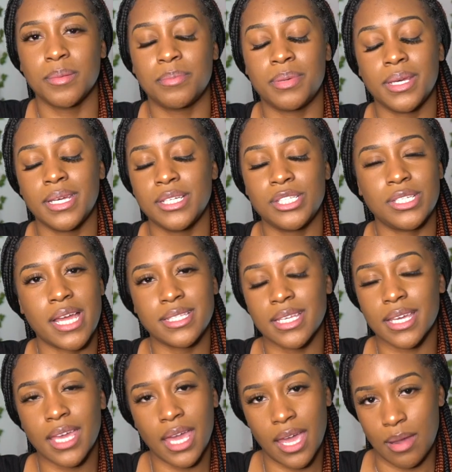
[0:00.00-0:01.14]
Bitch, that's
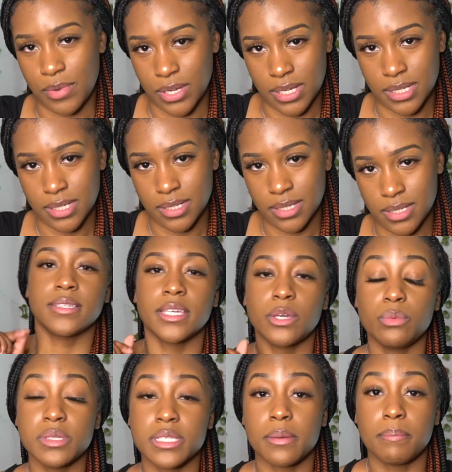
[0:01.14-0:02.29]
a camera. It
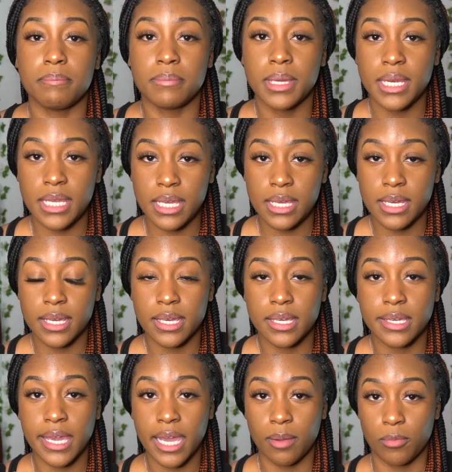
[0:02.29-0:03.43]
was a mini
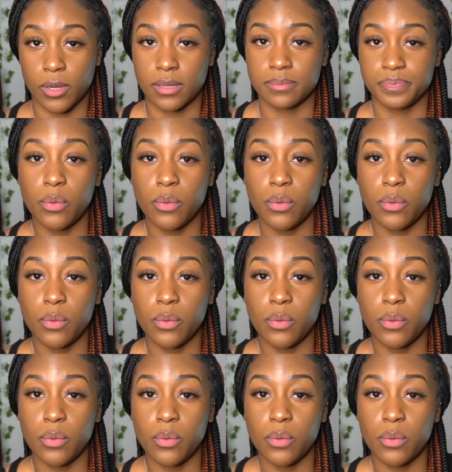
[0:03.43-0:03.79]
camera.